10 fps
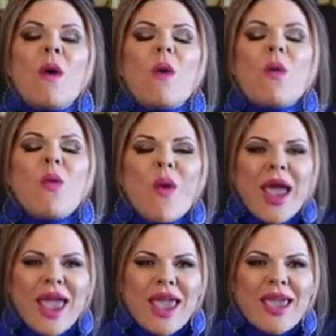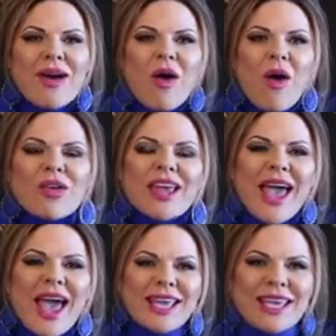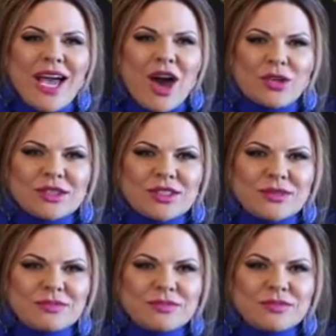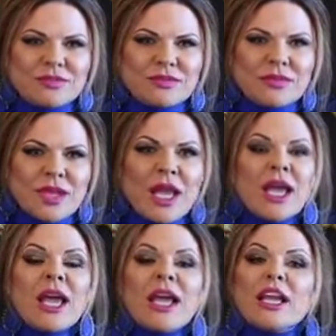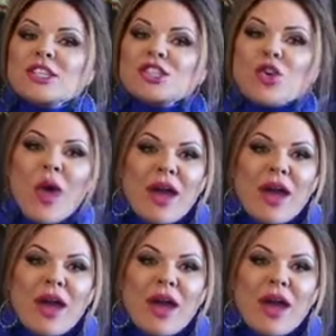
Where are they hanging out? Is your